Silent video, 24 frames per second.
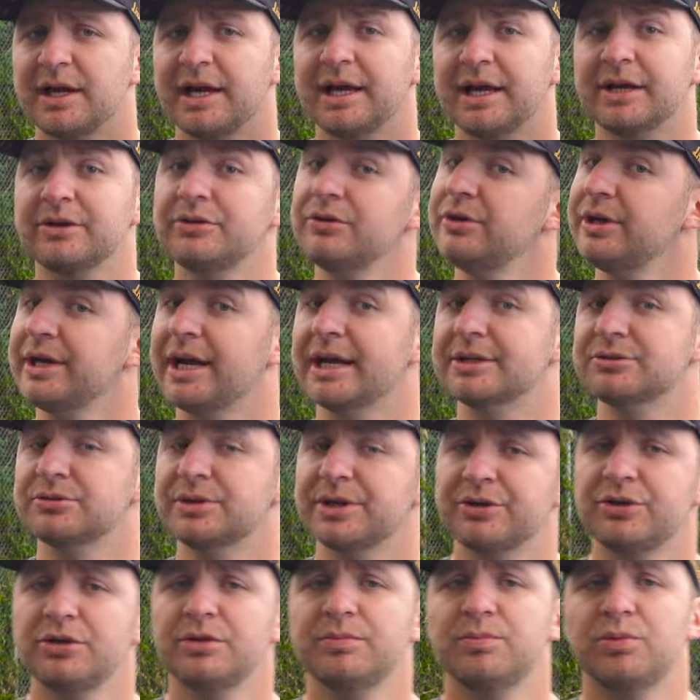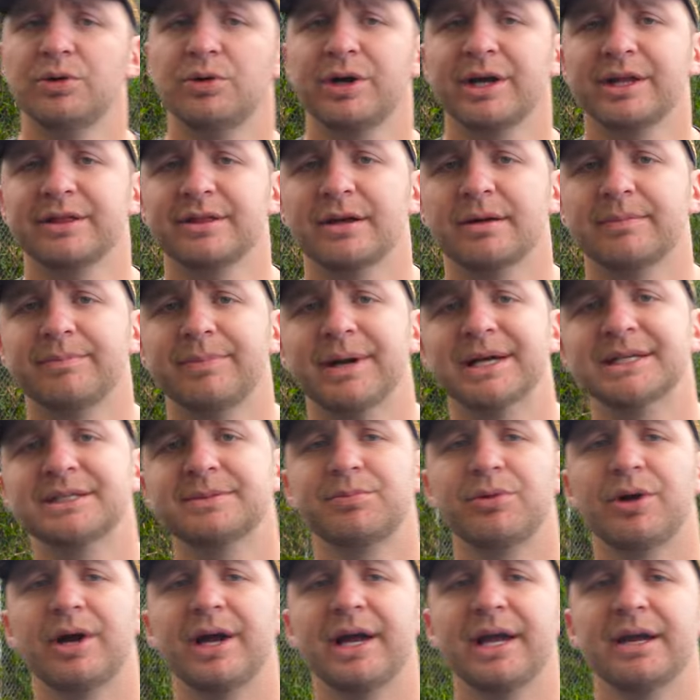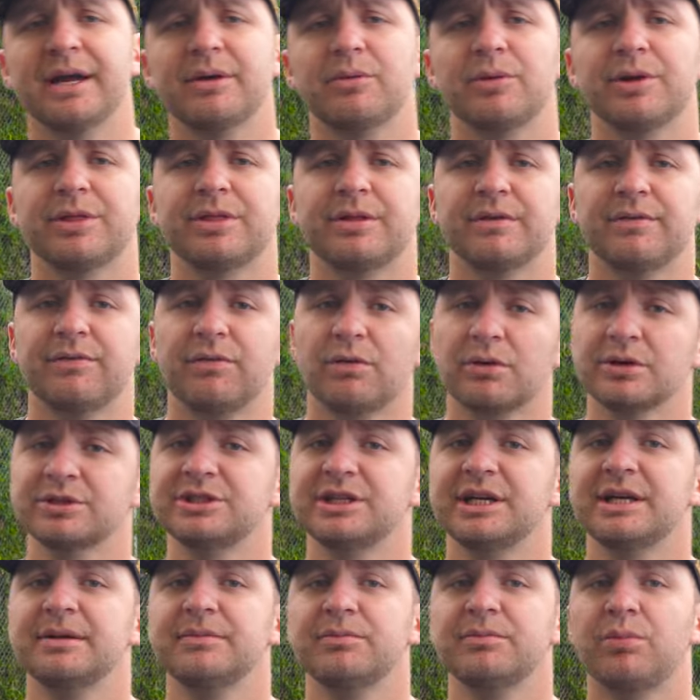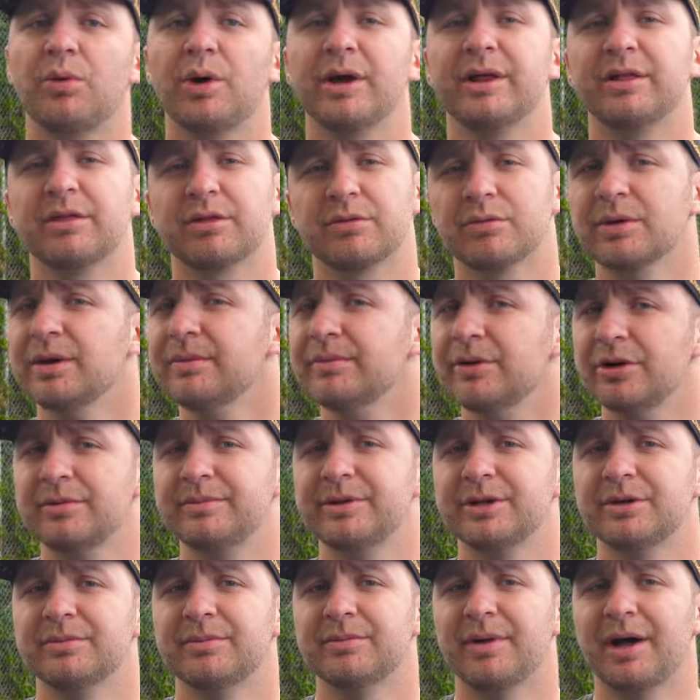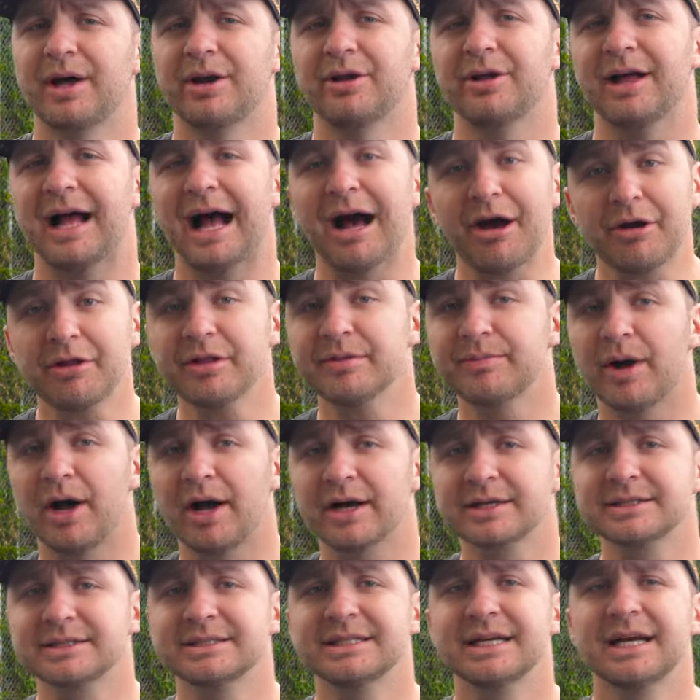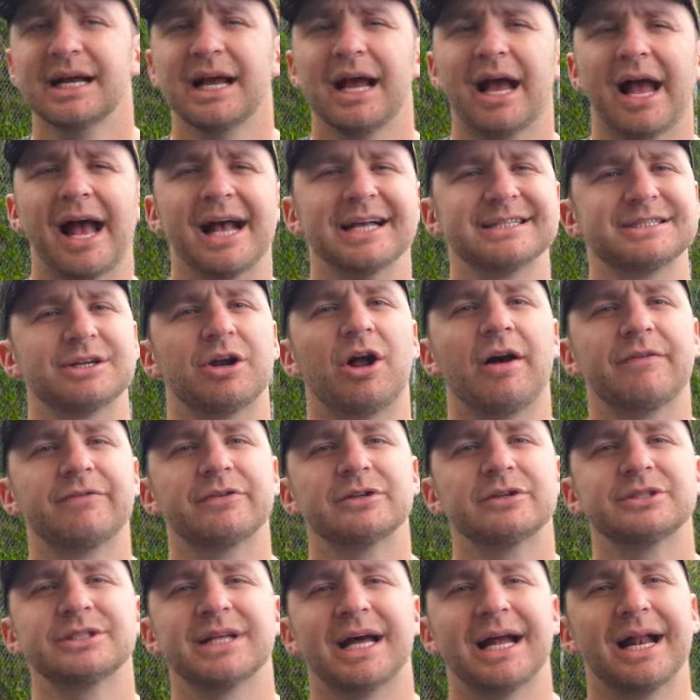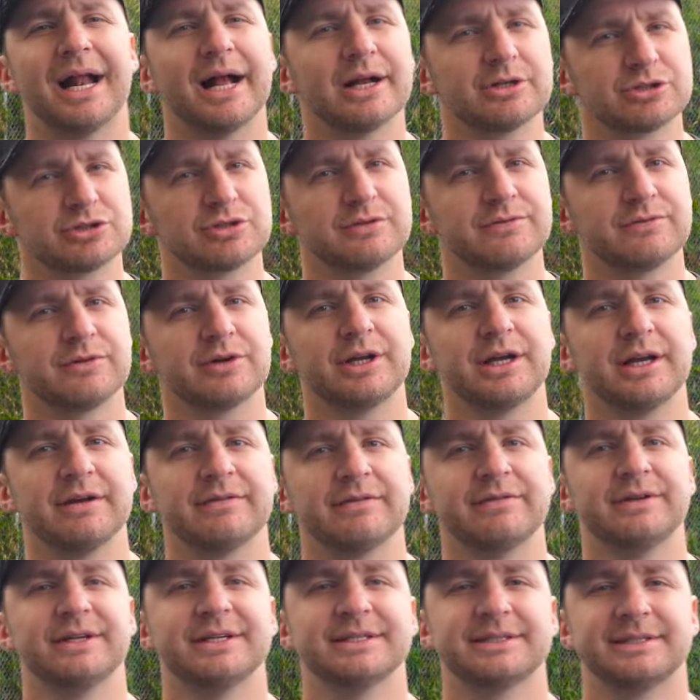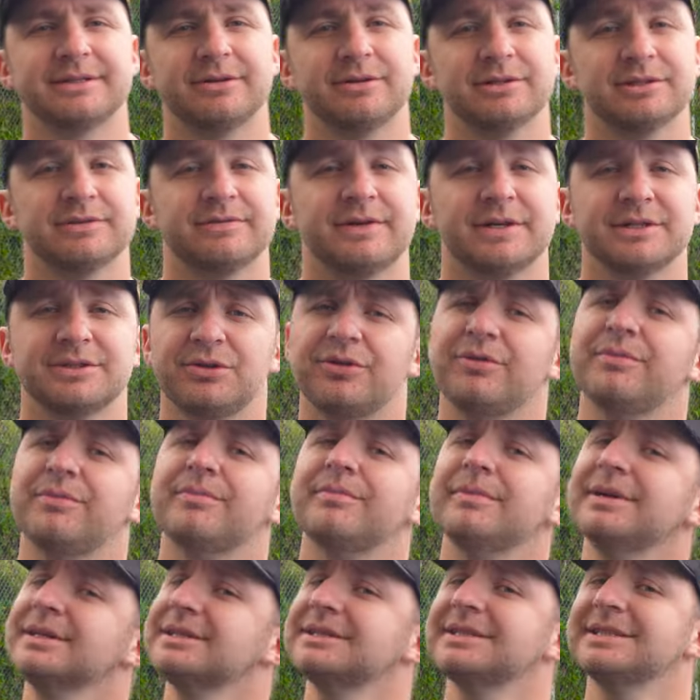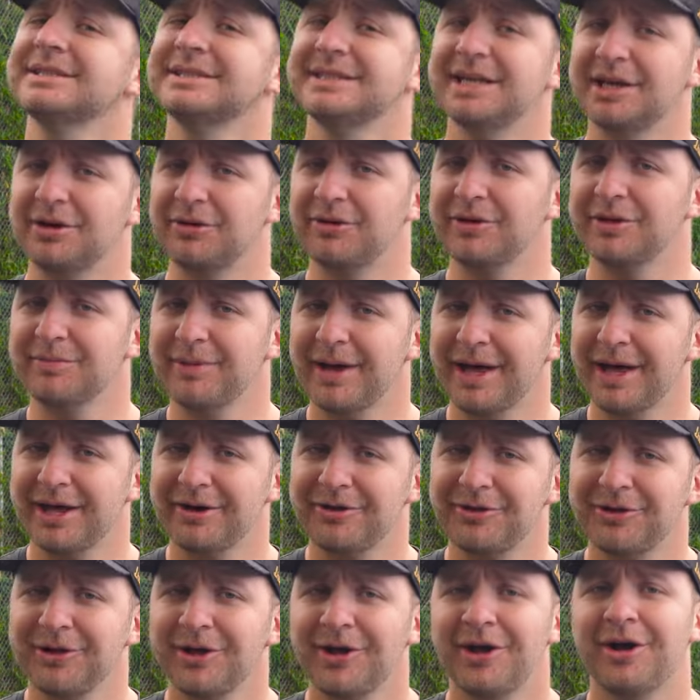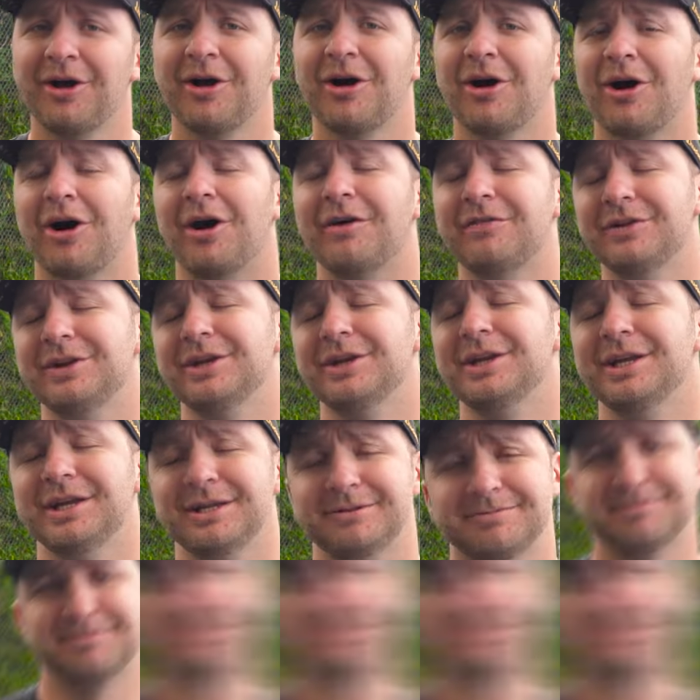including Andrea Koop, will get their best play with the 14.3mm model out of the box, as it offers that extra forgiveness those of us who miss the center of the paddle often need.